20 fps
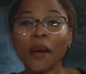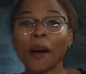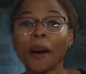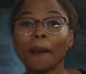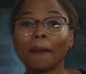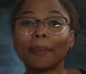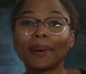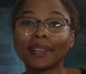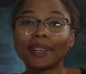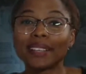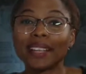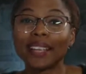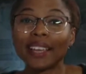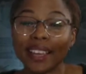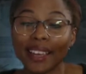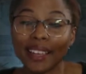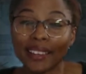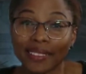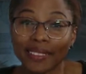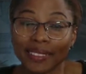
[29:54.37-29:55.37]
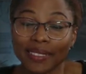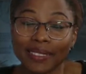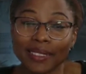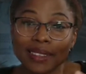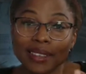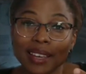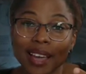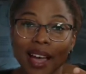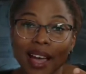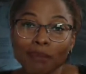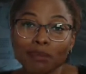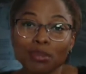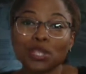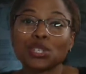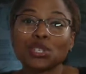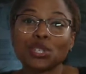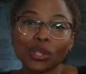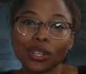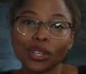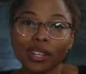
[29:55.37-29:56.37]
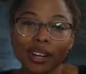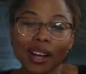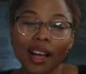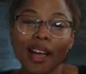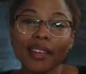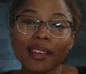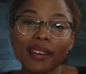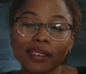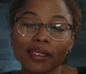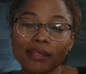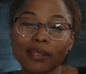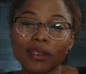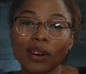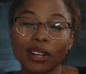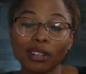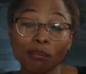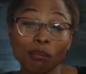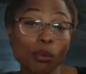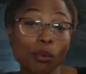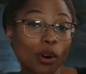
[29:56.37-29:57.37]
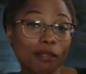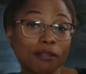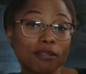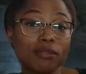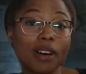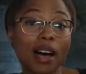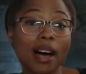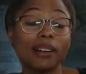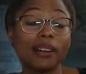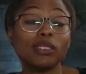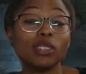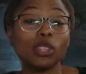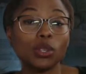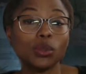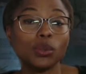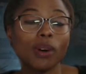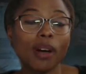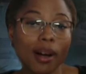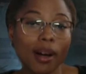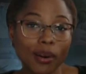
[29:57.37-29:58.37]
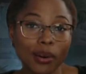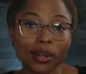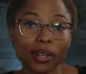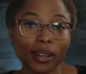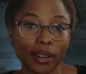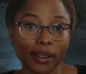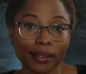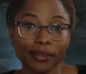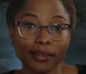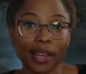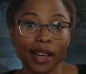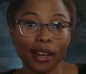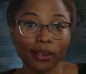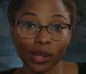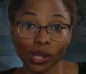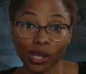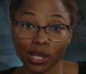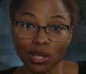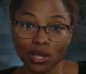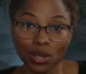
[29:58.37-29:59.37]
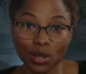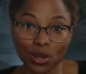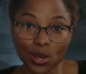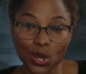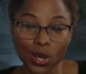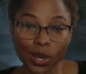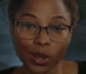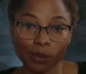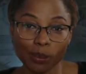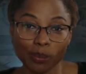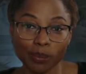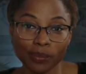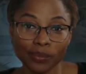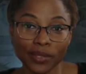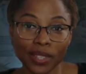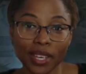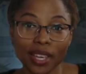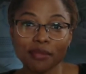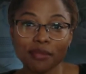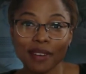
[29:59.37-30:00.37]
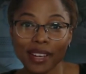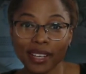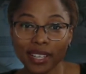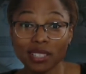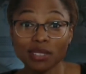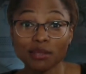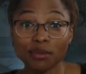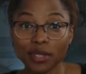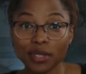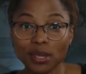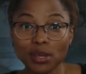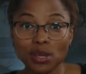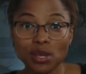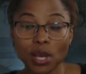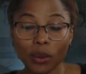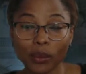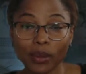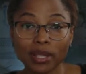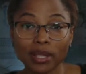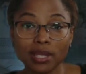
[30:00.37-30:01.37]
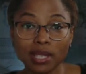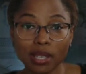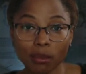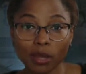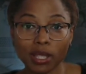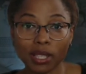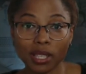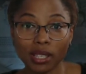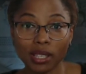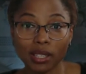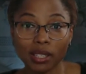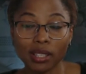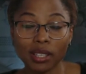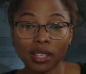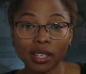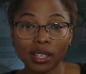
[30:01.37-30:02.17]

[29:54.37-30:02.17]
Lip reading: But I'm sure I could have gotten more value out of that relationship if I didn't feel so intimidated.